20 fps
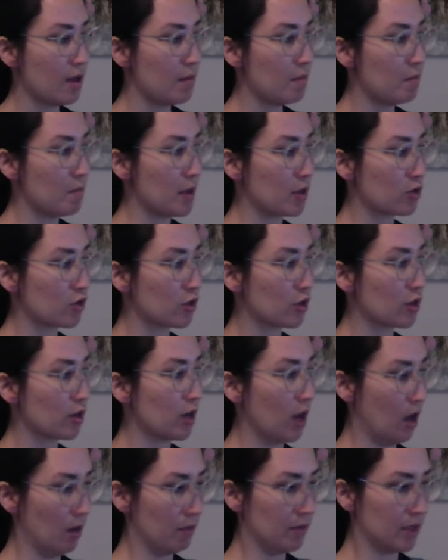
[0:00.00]
measure
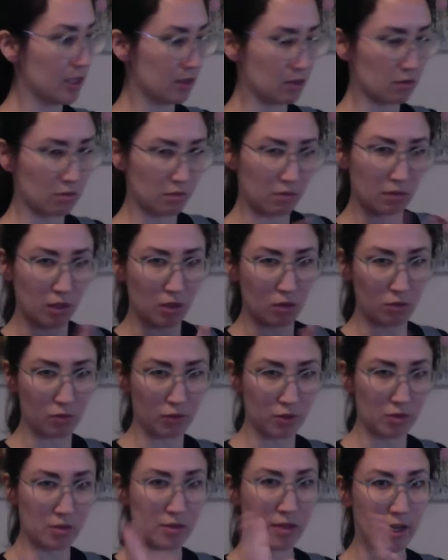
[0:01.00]
of this little first